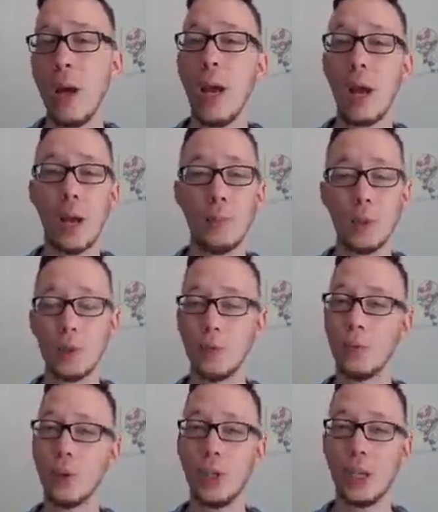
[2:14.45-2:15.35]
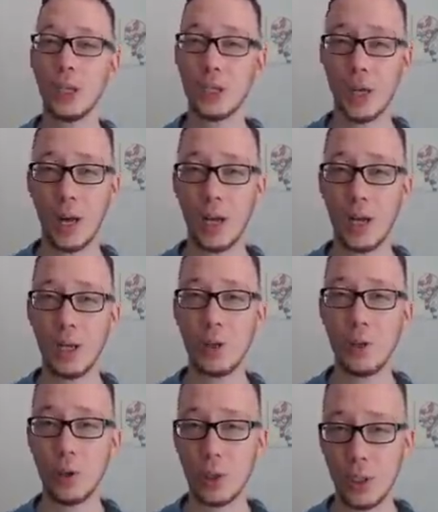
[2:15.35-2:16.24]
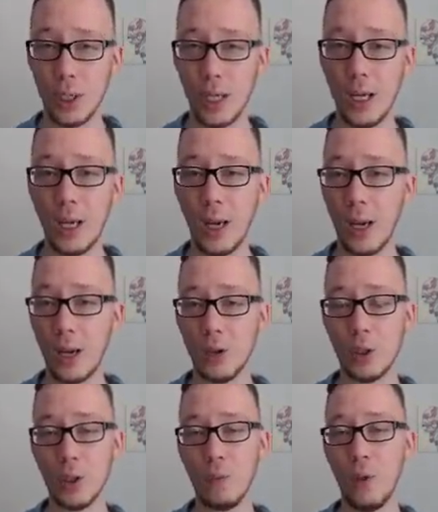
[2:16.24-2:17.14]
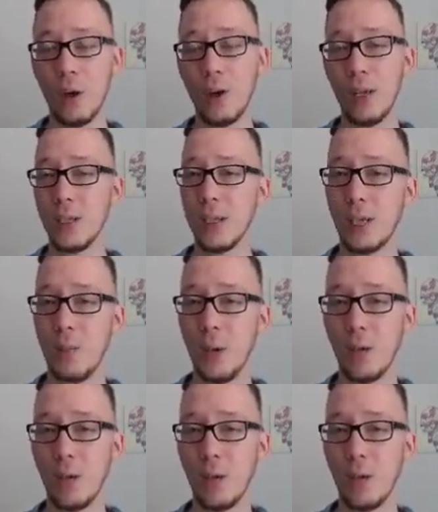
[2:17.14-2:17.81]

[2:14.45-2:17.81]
I'm just really excited to see, and just variants can be a